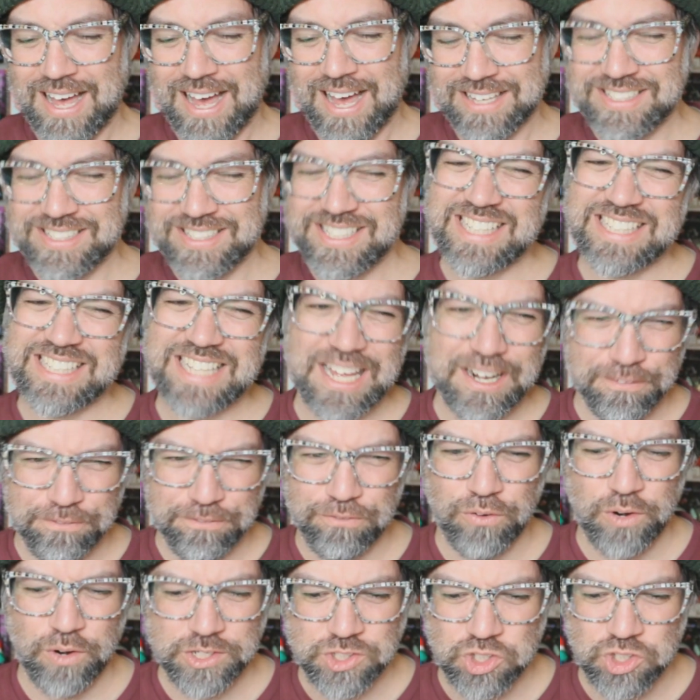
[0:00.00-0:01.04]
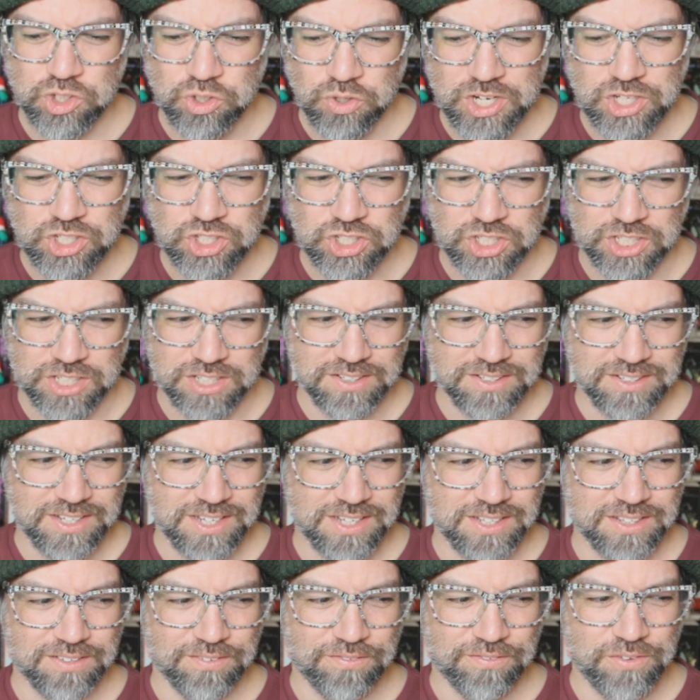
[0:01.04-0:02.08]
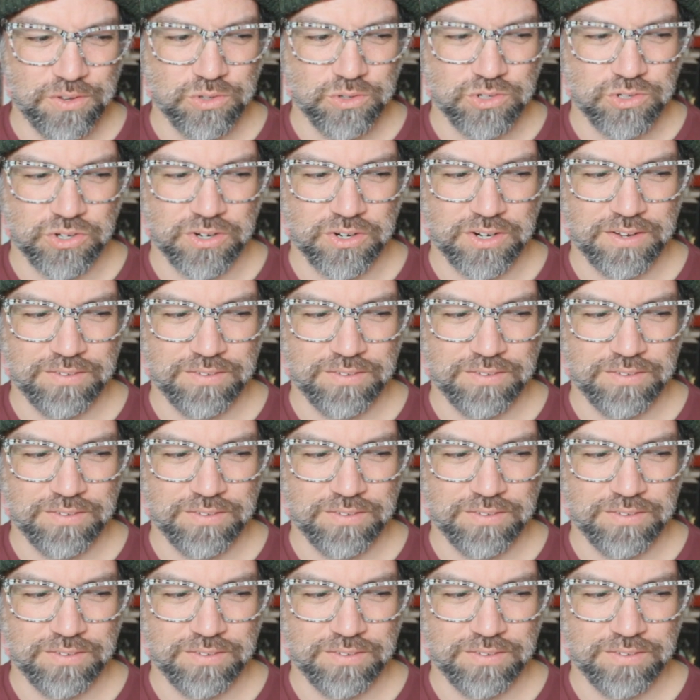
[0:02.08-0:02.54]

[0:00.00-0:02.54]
I see a lot of frustration in the future